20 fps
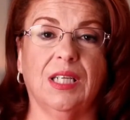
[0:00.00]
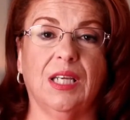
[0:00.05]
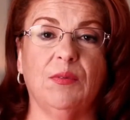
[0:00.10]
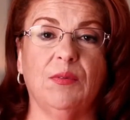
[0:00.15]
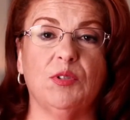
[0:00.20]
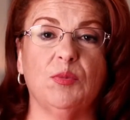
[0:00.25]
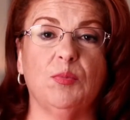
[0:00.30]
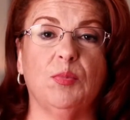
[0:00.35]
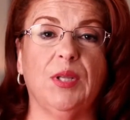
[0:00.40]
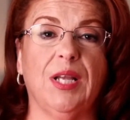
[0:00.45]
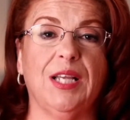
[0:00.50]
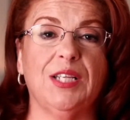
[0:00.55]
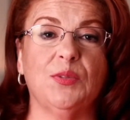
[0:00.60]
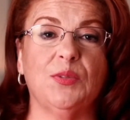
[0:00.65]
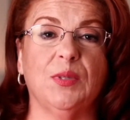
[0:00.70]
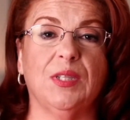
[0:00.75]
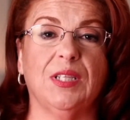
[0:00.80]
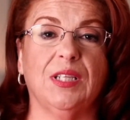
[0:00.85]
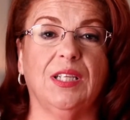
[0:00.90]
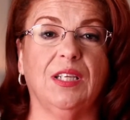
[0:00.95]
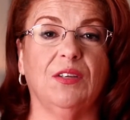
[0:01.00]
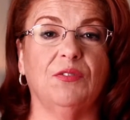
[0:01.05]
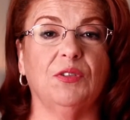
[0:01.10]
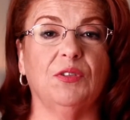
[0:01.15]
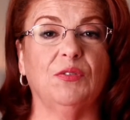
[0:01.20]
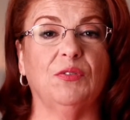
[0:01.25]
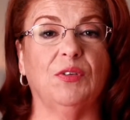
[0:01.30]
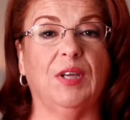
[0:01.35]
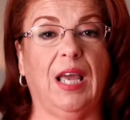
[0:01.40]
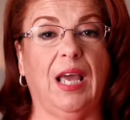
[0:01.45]
He was blessed with the gift
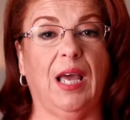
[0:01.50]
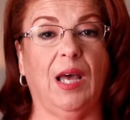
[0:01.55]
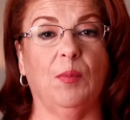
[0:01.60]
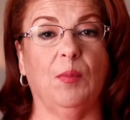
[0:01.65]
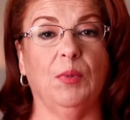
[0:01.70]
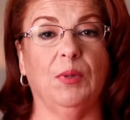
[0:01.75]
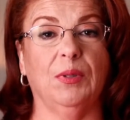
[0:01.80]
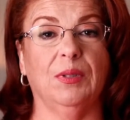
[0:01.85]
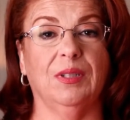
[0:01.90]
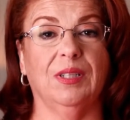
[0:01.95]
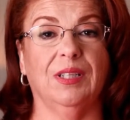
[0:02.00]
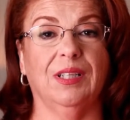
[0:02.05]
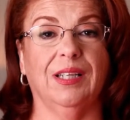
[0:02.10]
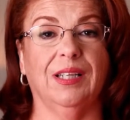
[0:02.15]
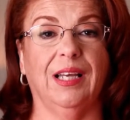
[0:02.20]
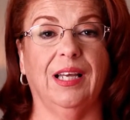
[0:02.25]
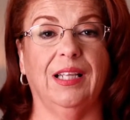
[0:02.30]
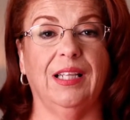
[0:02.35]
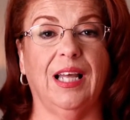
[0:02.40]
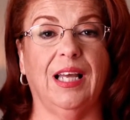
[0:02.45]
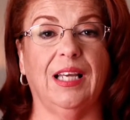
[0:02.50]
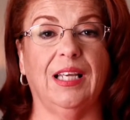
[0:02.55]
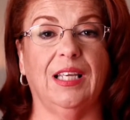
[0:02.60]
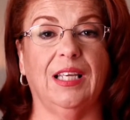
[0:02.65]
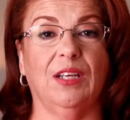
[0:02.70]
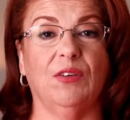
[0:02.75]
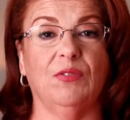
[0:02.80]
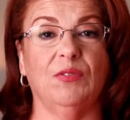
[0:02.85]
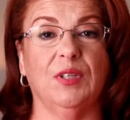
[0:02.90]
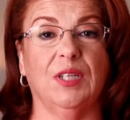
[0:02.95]
of gab, and that
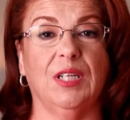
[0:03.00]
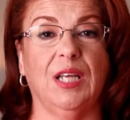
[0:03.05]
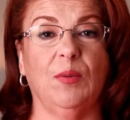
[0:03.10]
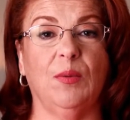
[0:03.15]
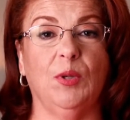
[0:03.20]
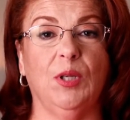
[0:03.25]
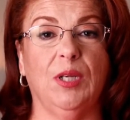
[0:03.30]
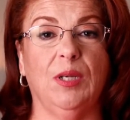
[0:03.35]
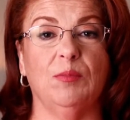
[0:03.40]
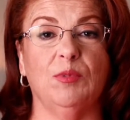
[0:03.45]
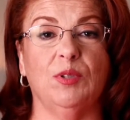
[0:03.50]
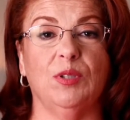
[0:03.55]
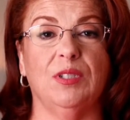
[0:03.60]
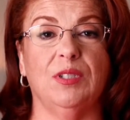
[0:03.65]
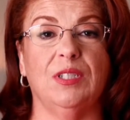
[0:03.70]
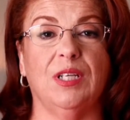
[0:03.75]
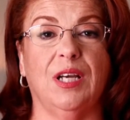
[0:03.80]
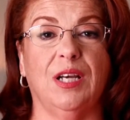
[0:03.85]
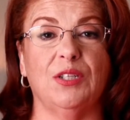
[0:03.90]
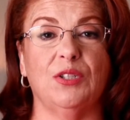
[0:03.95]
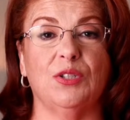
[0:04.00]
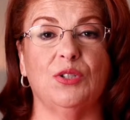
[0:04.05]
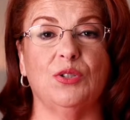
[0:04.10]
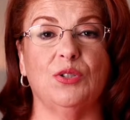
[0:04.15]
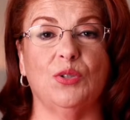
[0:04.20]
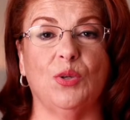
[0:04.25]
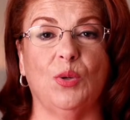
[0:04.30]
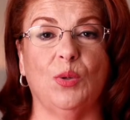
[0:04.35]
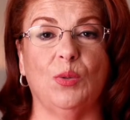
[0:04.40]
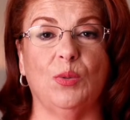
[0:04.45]
gift enabled him to touch
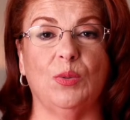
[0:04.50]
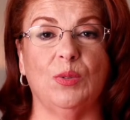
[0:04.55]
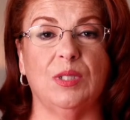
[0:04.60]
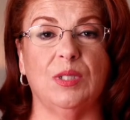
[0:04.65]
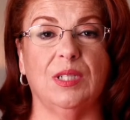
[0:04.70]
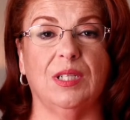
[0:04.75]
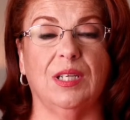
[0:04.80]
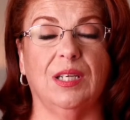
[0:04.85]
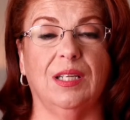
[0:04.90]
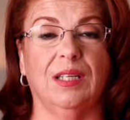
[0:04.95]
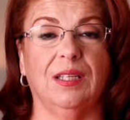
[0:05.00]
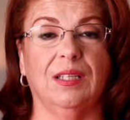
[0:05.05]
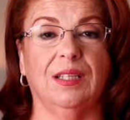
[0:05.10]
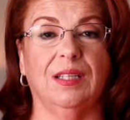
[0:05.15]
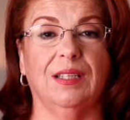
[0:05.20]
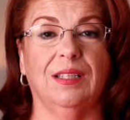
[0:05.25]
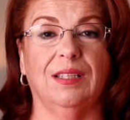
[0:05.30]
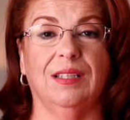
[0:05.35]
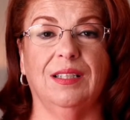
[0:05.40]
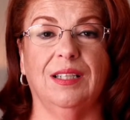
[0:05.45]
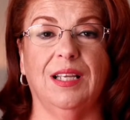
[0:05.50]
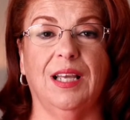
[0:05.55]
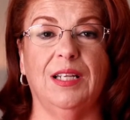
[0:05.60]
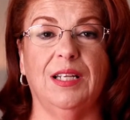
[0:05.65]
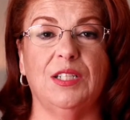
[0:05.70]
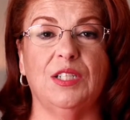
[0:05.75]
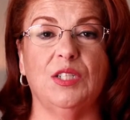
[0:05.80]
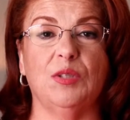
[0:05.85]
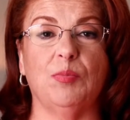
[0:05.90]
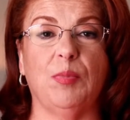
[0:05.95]
souls
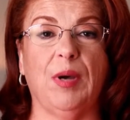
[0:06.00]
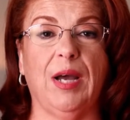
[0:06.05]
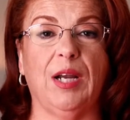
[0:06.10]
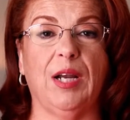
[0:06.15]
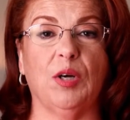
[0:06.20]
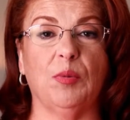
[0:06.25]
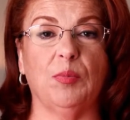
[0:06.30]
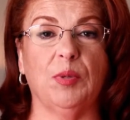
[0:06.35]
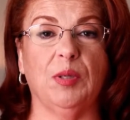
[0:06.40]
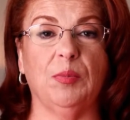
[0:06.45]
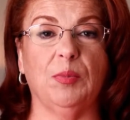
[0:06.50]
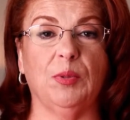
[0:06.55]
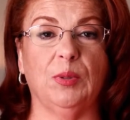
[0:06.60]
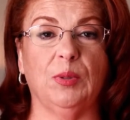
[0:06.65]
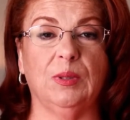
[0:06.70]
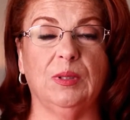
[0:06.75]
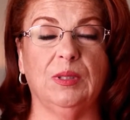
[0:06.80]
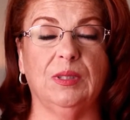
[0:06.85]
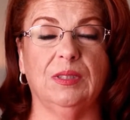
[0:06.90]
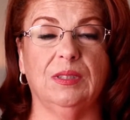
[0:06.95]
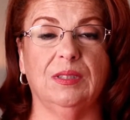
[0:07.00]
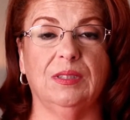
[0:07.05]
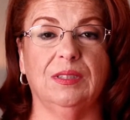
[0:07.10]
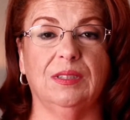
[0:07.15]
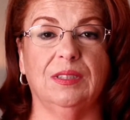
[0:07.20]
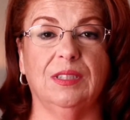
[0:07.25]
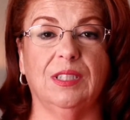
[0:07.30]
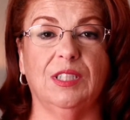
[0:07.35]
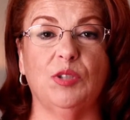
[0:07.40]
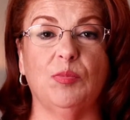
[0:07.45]
and inspire people,
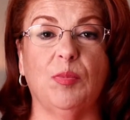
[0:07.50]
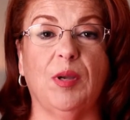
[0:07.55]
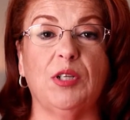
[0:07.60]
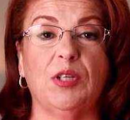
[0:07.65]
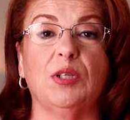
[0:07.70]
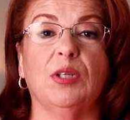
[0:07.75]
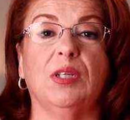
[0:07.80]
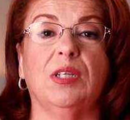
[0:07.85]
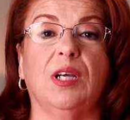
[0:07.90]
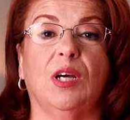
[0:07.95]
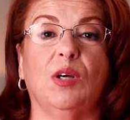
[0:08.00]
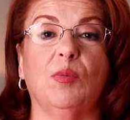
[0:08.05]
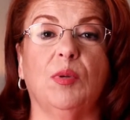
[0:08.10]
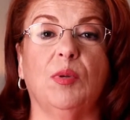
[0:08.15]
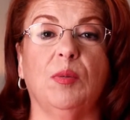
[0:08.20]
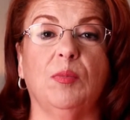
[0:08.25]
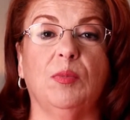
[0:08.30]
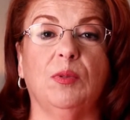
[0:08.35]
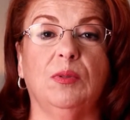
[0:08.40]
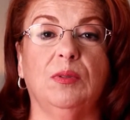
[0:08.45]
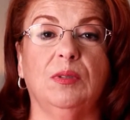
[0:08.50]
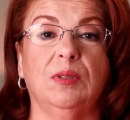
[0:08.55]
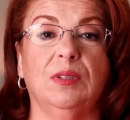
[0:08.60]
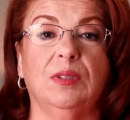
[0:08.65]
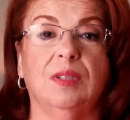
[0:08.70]
especially young people.